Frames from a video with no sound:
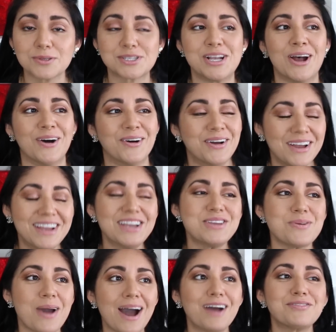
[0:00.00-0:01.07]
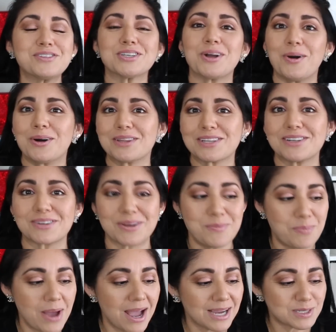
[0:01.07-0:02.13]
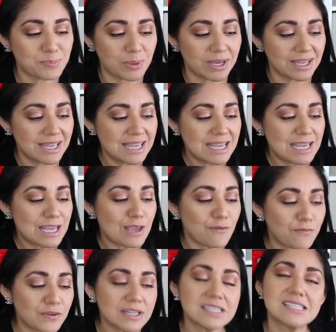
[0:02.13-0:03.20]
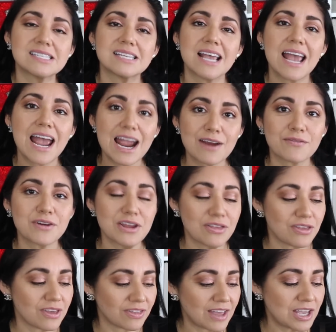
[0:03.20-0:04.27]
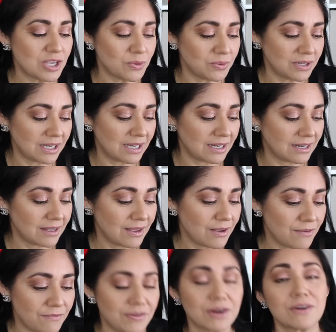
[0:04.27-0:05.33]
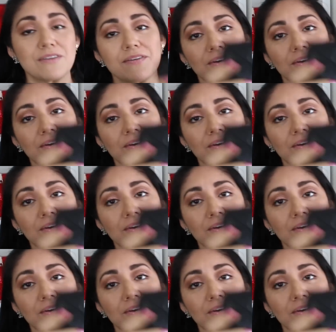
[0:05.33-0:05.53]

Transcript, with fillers: so you have to go a little compact but it fits everything that you need very,